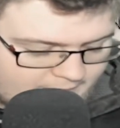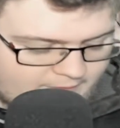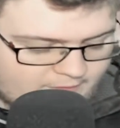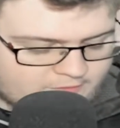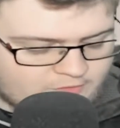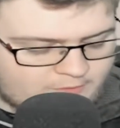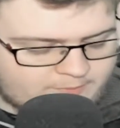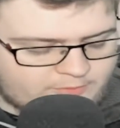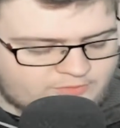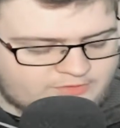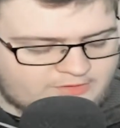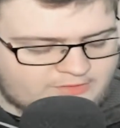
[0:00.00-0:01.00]
at the top
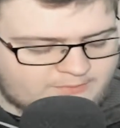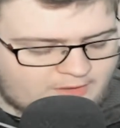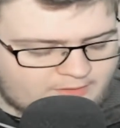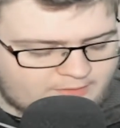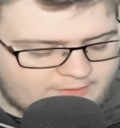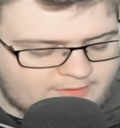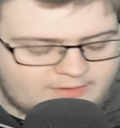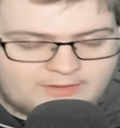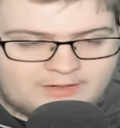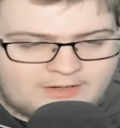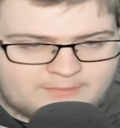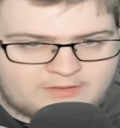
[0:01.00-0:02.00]
you see market,
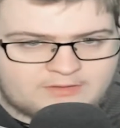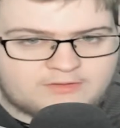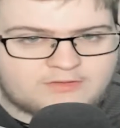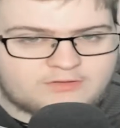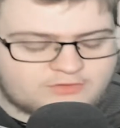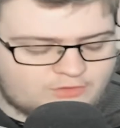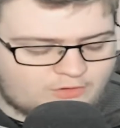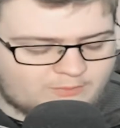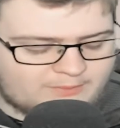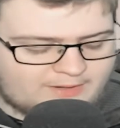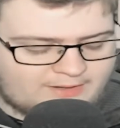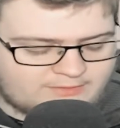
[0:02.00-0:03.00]
limit, stop
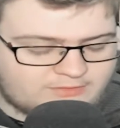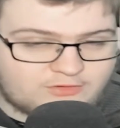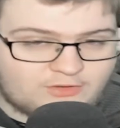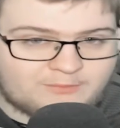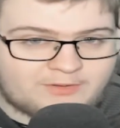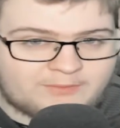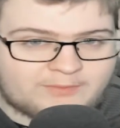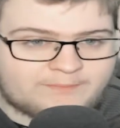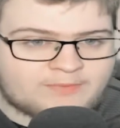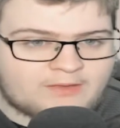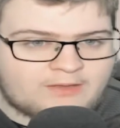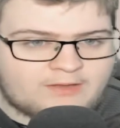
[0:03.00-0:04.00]
and stop
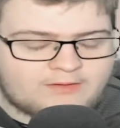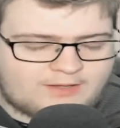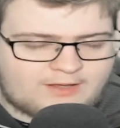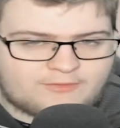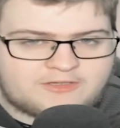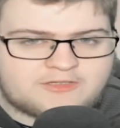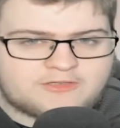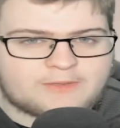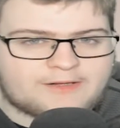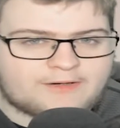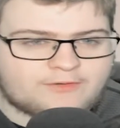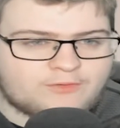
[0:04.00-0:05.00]
limit. Now these
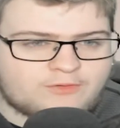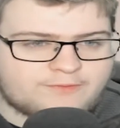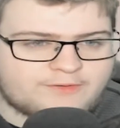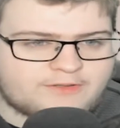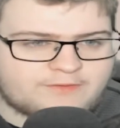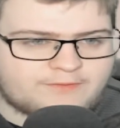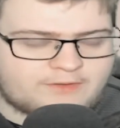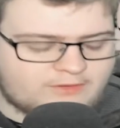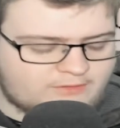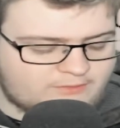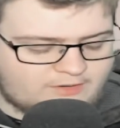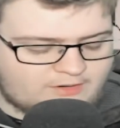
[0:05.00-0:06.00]
we'll ignore for this
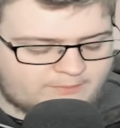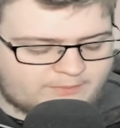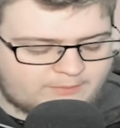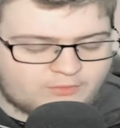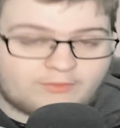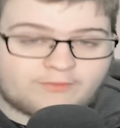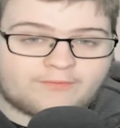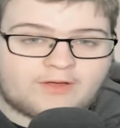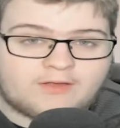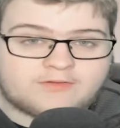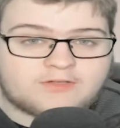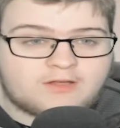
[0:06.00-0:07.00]
video, they're a bit more
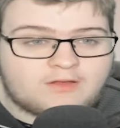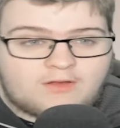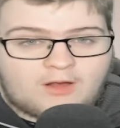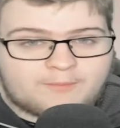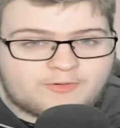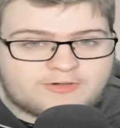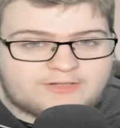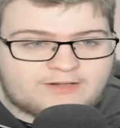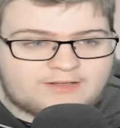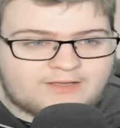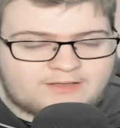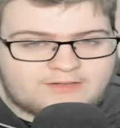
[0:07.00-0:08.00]
advanced. I'll probably
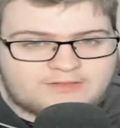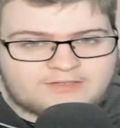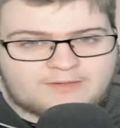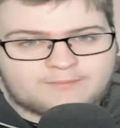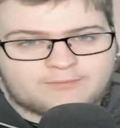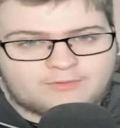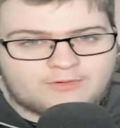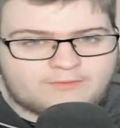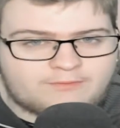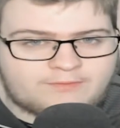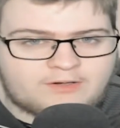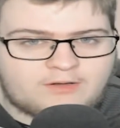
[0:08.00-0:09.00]
dedicate a separate
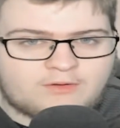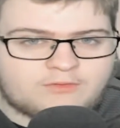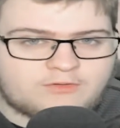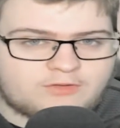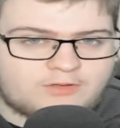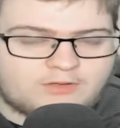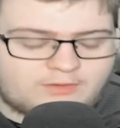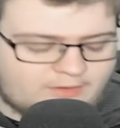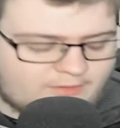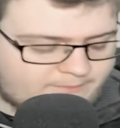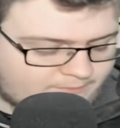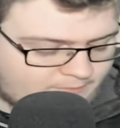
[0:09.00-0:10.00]
video to
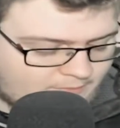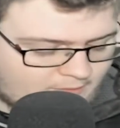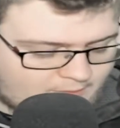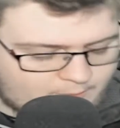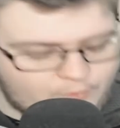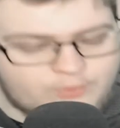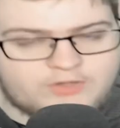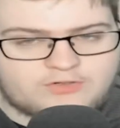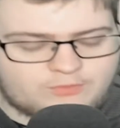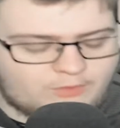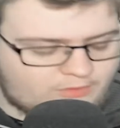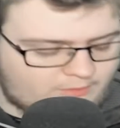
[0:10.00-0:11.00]
them, but we just want the